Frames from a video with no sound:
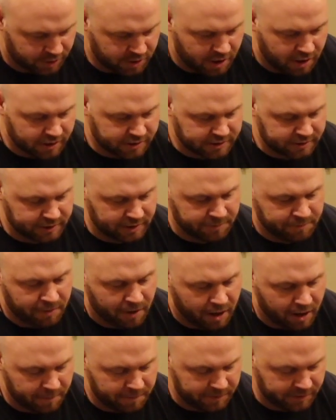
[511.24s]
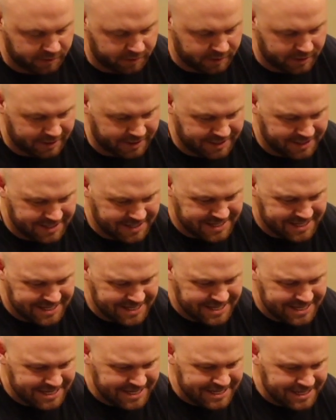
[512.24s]
constantly popping the
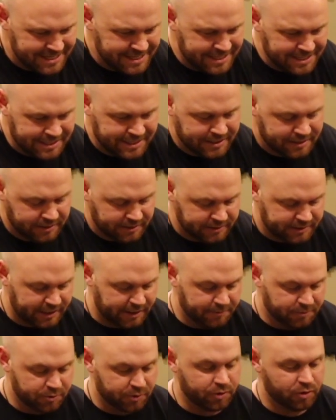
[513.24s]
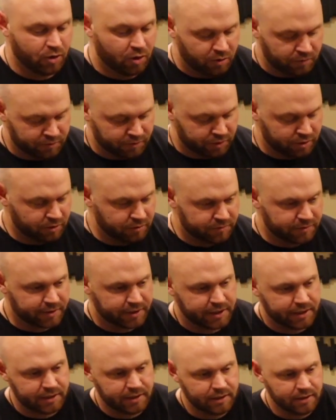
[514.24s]
same joint over and over
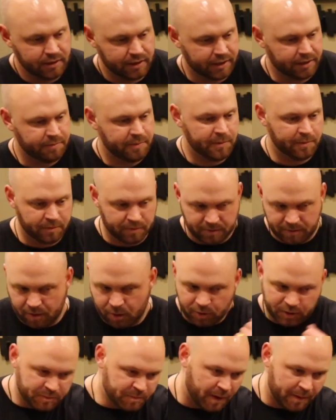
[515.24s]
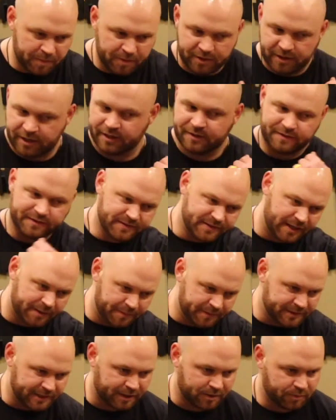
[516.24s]
again, like people that always pop their neck the same
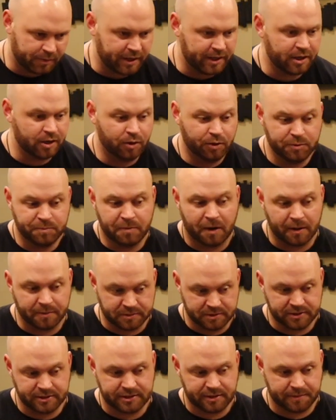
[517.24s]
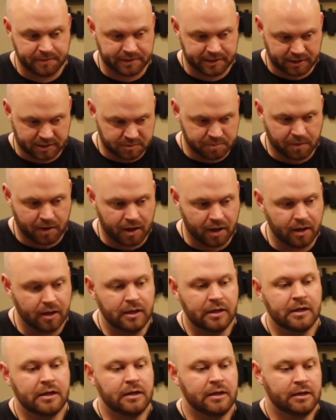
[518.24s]
exact way and it always pops in the same exact spot,
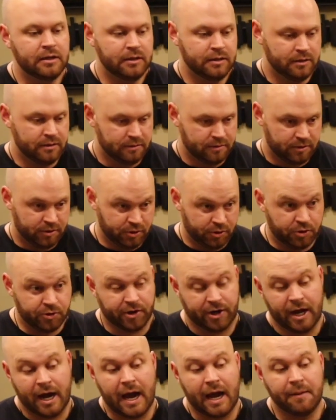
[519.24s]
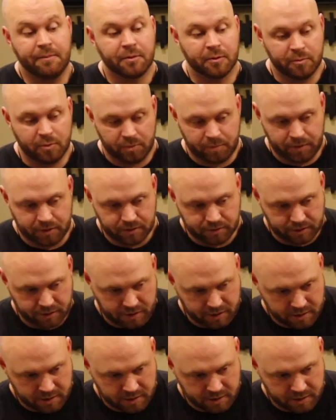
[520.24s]
you create hypermobility.